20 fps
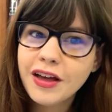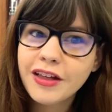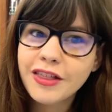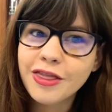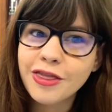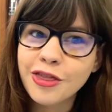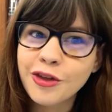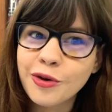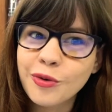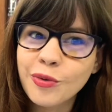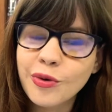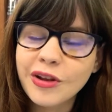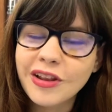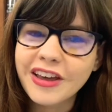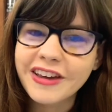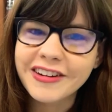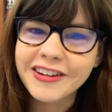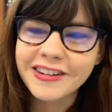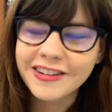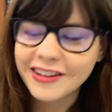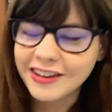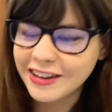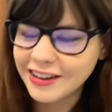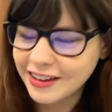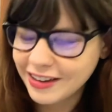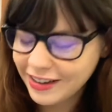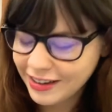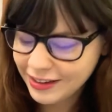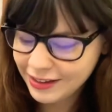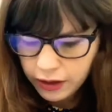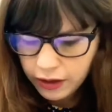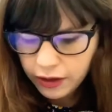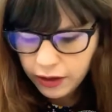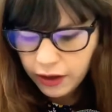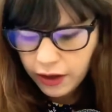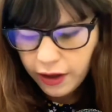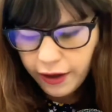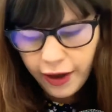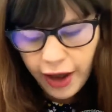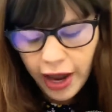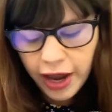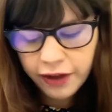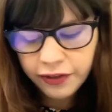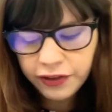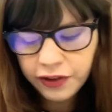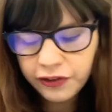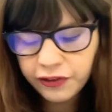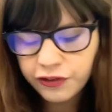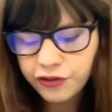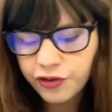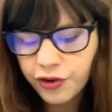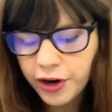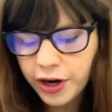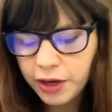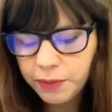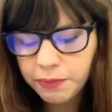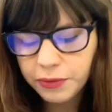they're related. And this strain